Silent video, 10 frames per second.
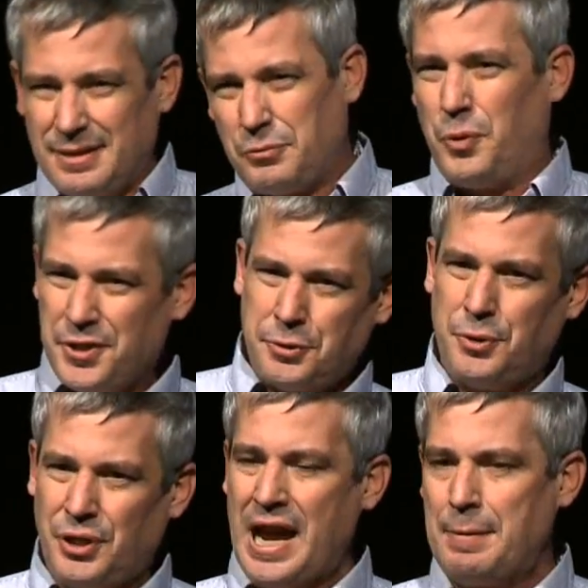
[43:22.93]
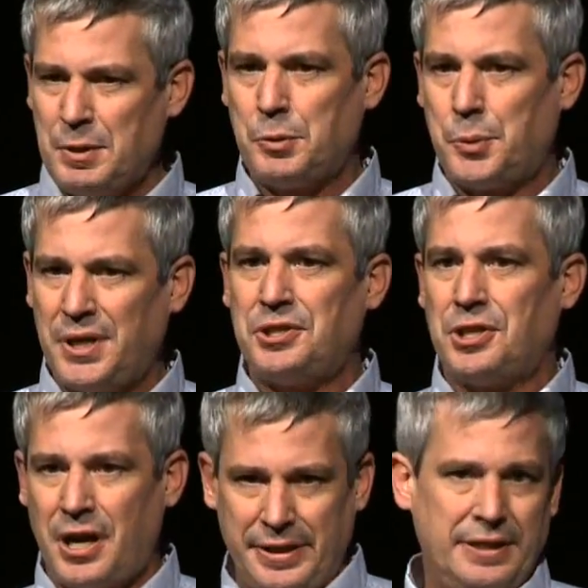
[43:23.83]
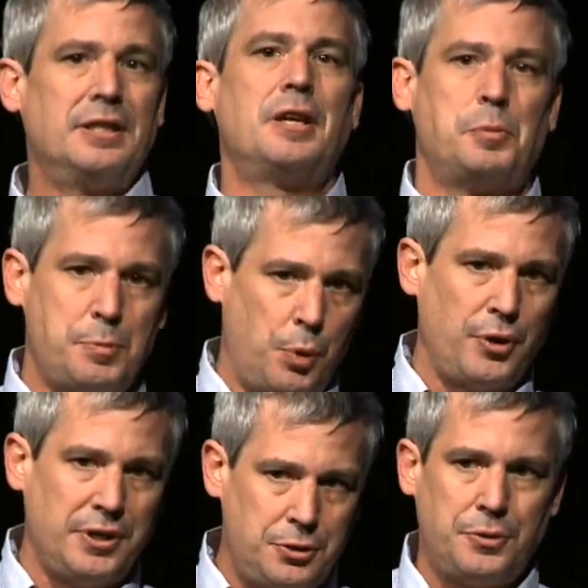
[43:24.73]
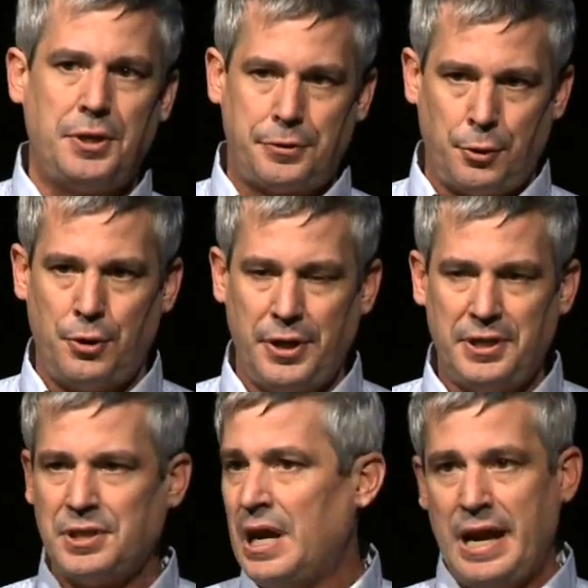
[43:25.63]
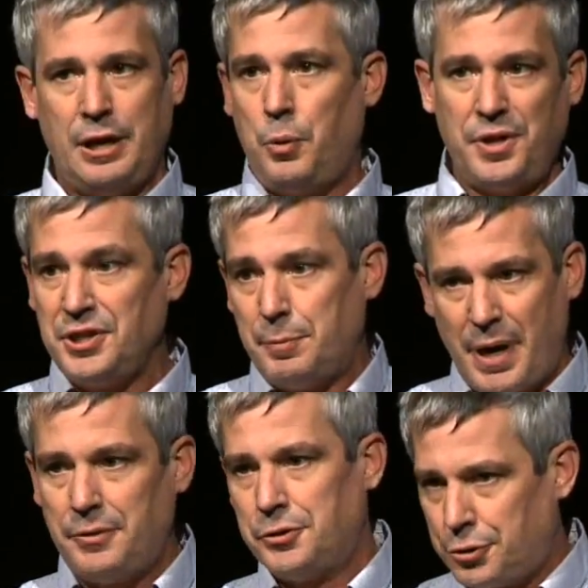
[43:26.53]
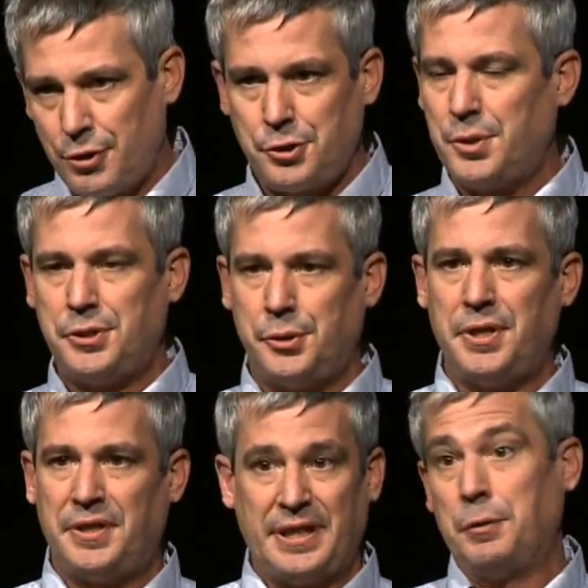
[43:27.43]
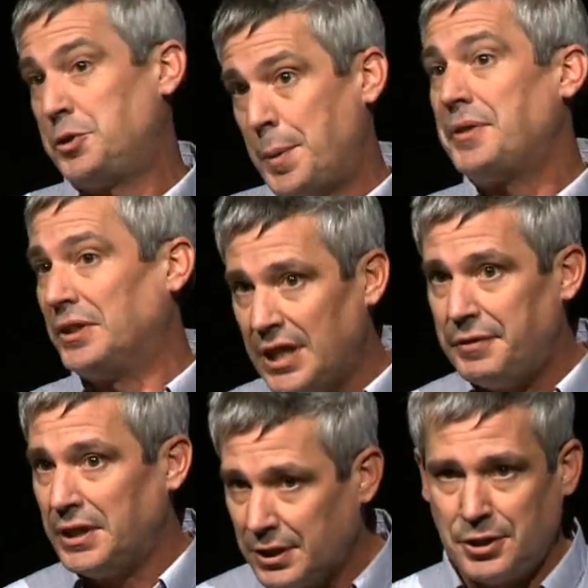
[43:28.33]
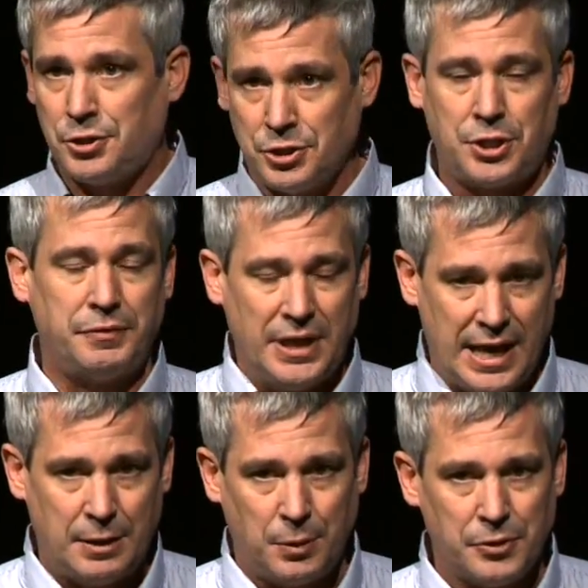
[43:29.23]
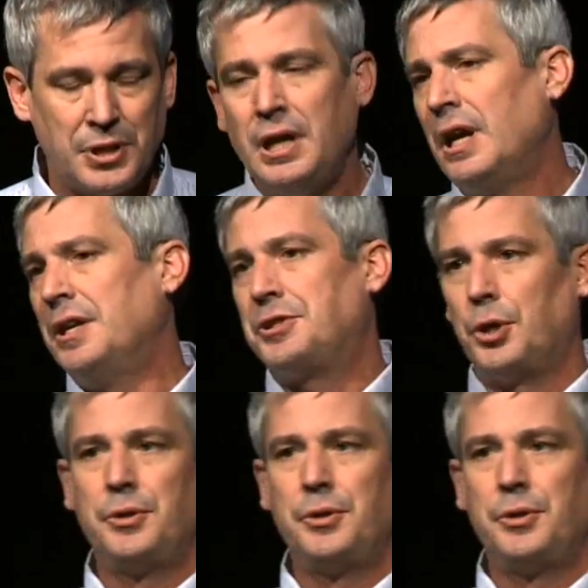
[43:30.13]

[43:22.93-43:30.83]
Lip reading: wasn't real happy with what he saw and ended up reporting to the authorities. And it wasn't about the surgeries or anything, it was about the living conditions of the animals. And so